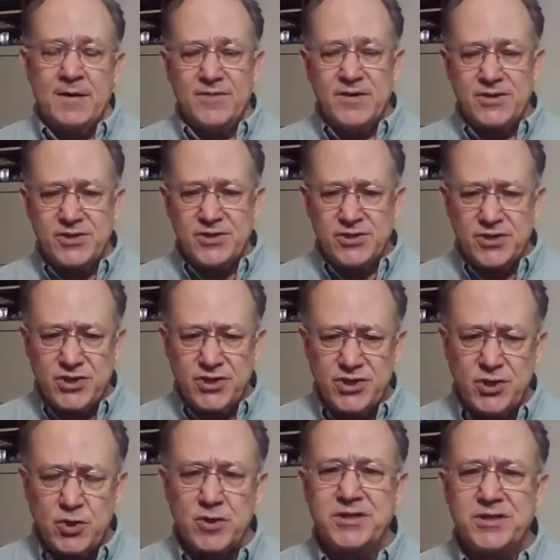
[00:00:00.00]
This is a
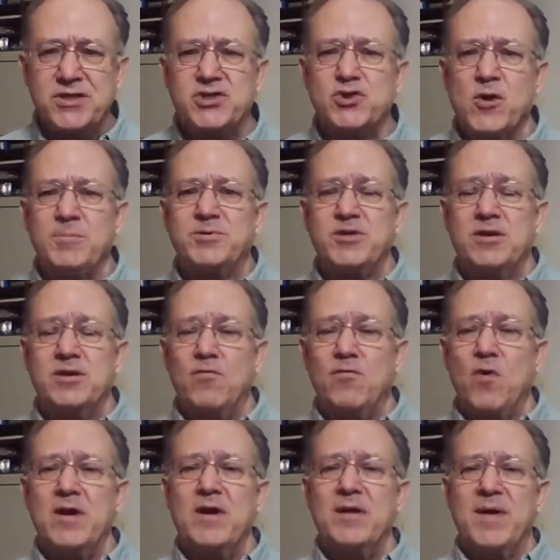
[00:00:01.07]
short description of
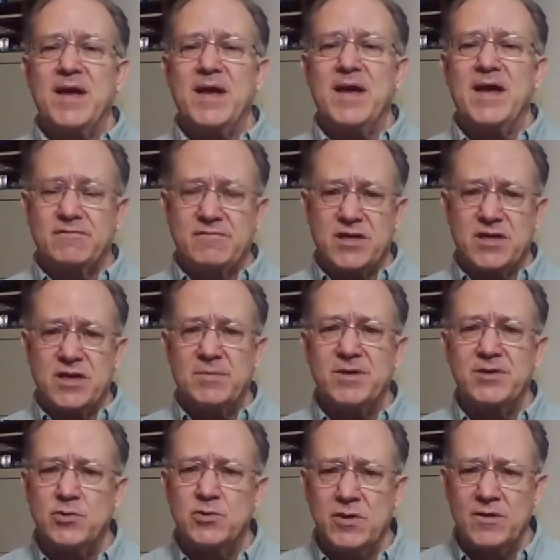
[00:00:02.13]
what Onpassive is going to be
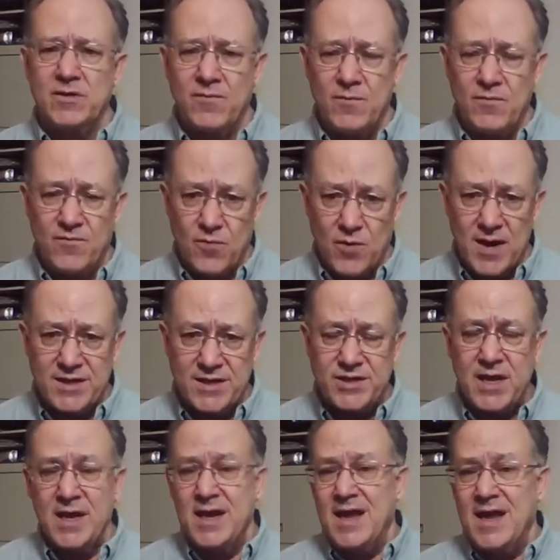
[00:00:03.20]
doing for us.
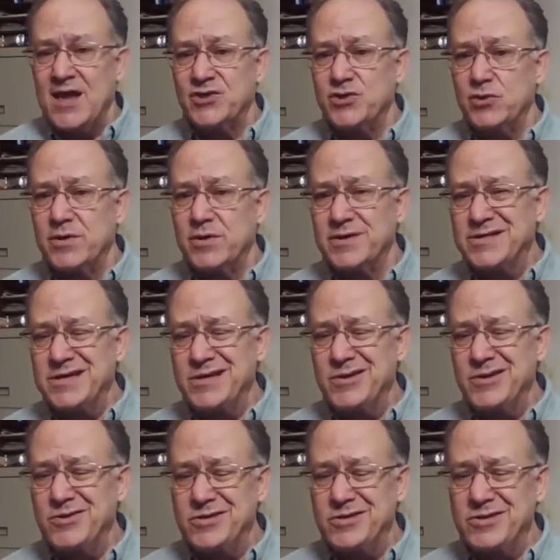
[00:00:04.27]
As you
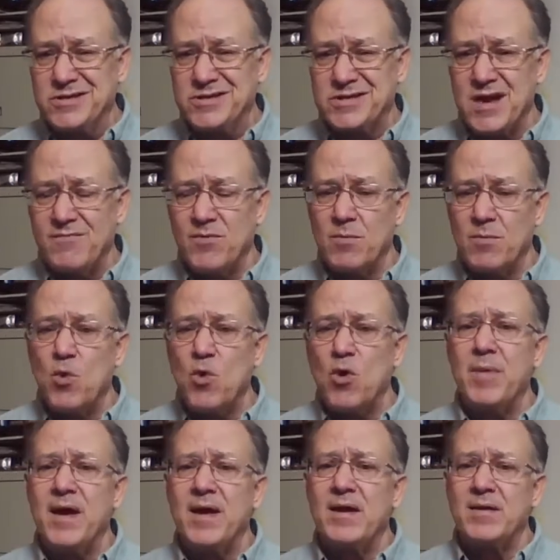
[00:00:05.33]
continue to discover more
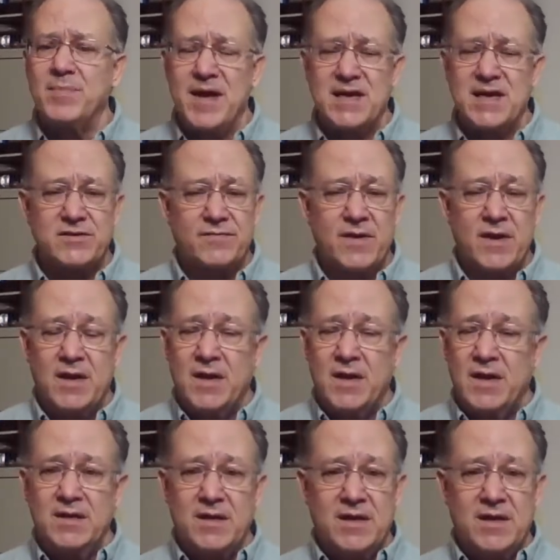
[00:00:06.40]
about Onpassive,
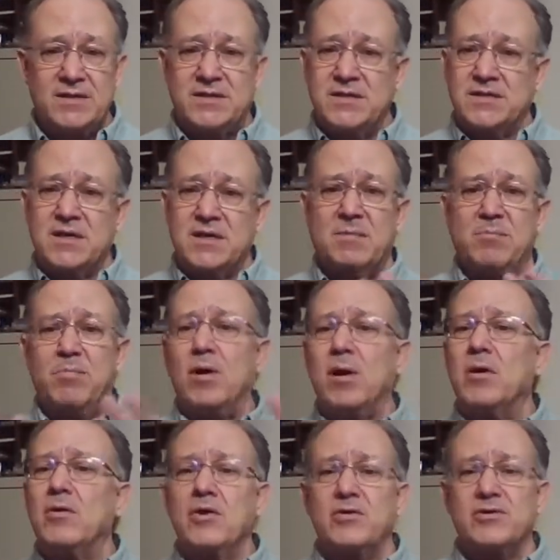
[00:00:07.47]
it's just going to
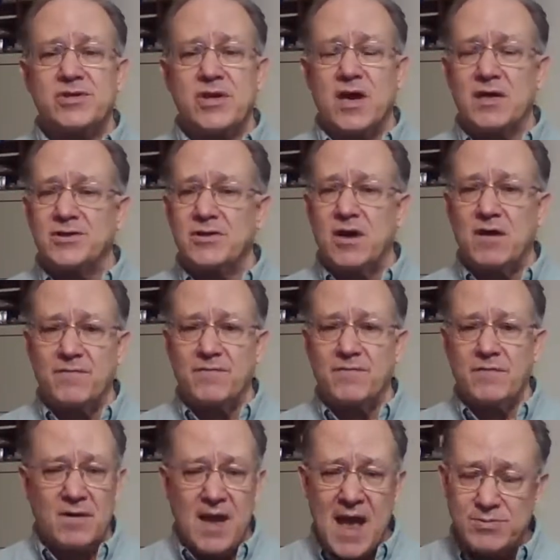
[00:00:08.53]
blow your socks off.
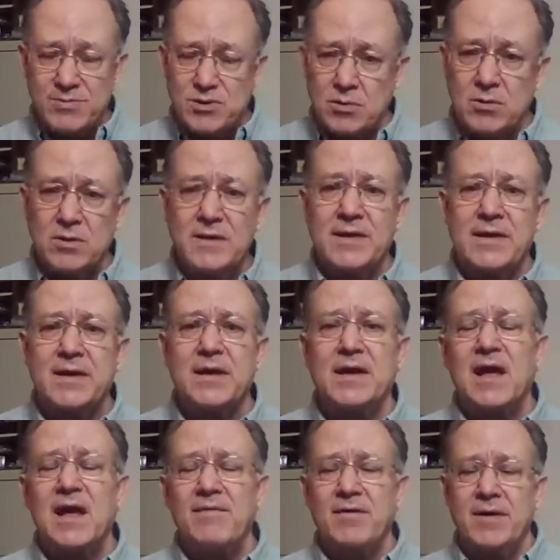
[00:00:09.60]
You're absolutely going to
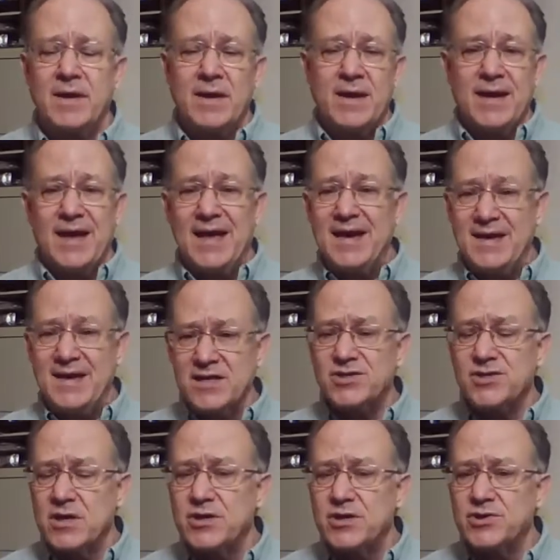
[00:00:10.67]
love it. And it
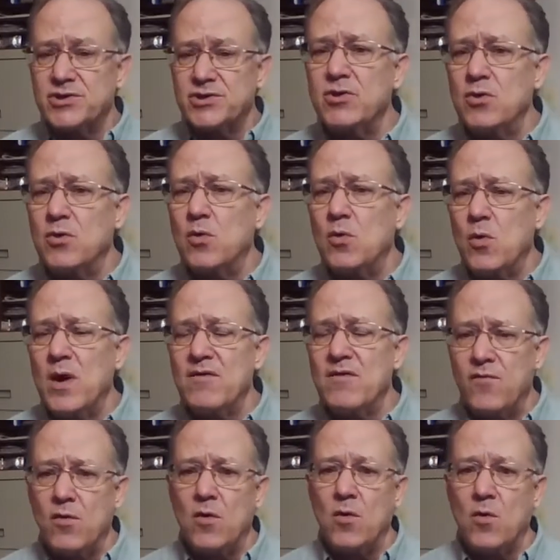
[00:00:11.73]
is going to show you a way
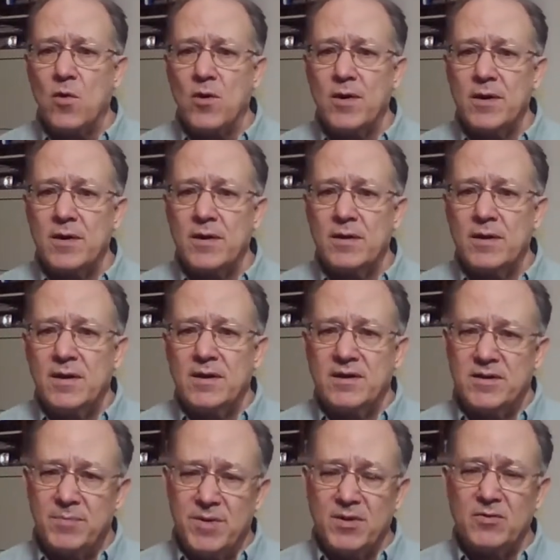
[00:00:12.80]
forward
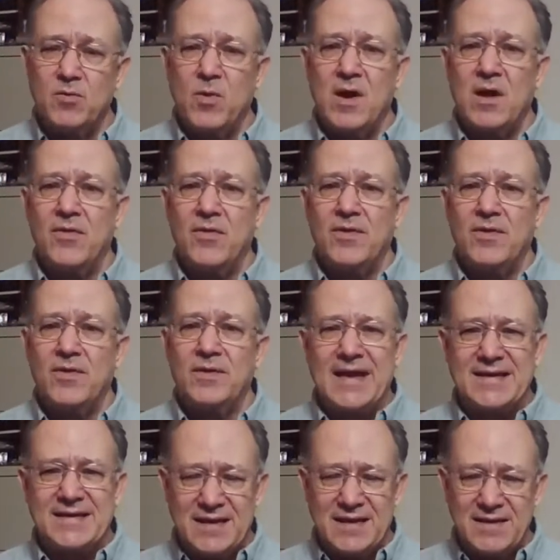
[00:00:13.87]
to build wealth
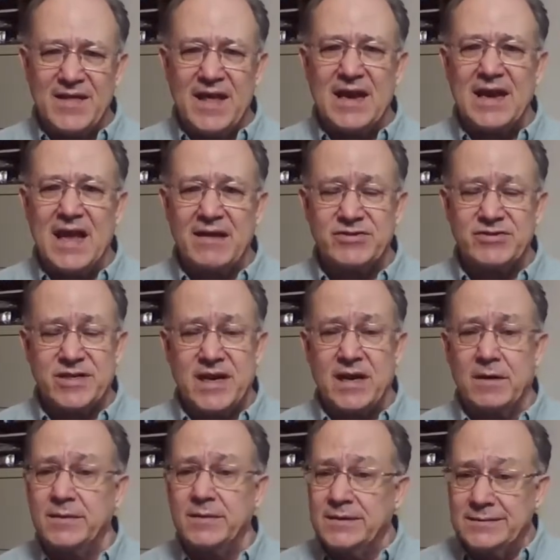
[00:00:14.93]
and to live that
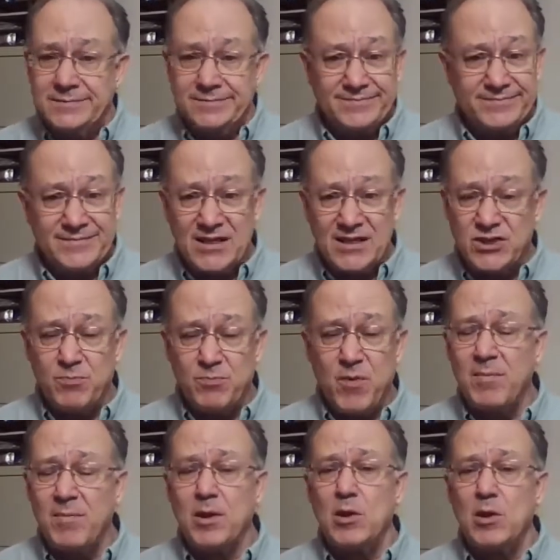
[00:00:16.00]
lifestyle that you
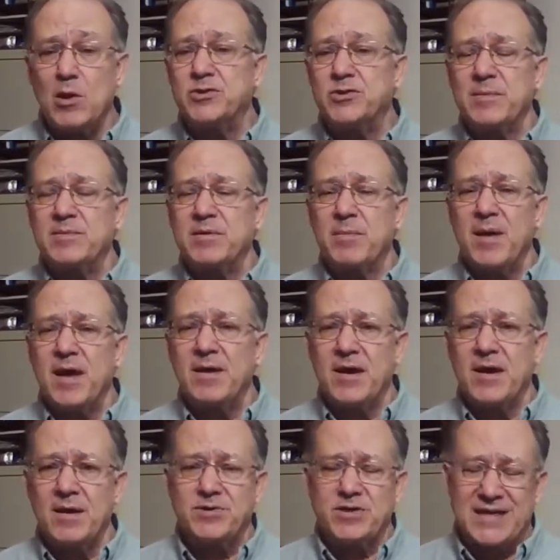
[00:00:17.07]
probably only dreamt about
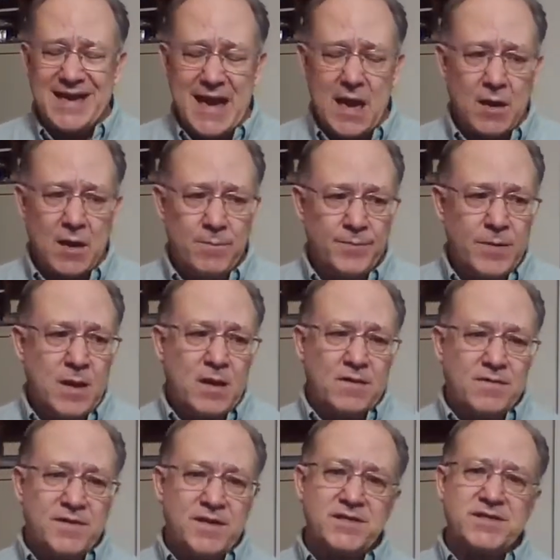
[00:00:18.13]
up to now.
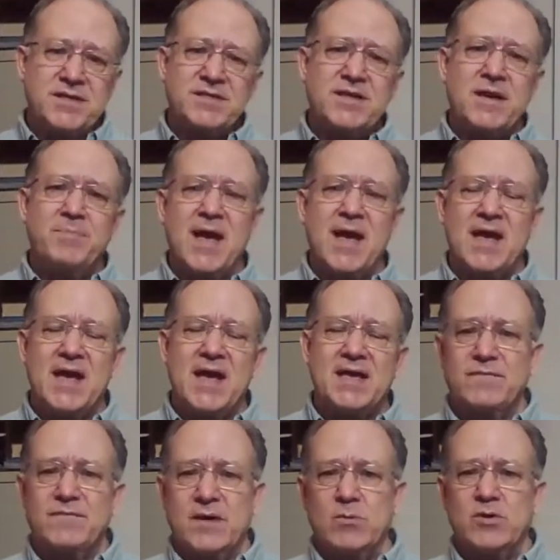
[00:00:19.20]
This is
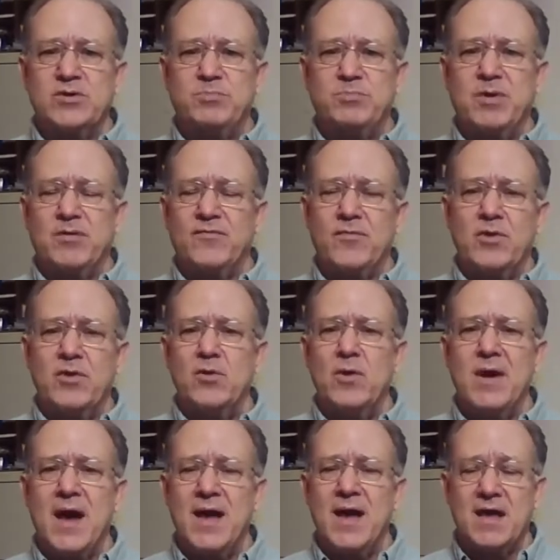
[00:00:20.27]
Onpassive. It was built for you
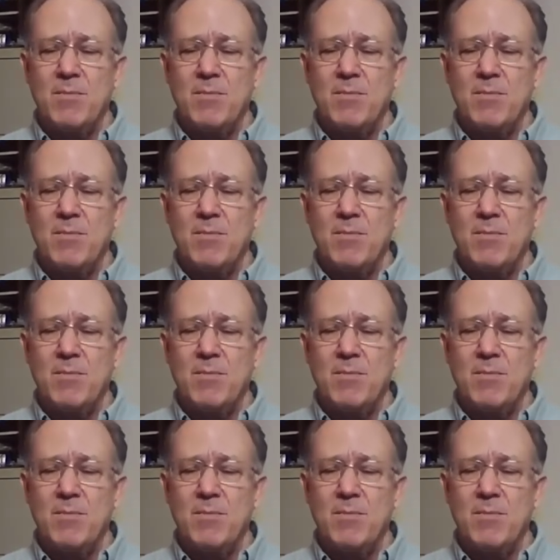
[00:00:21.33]
and I.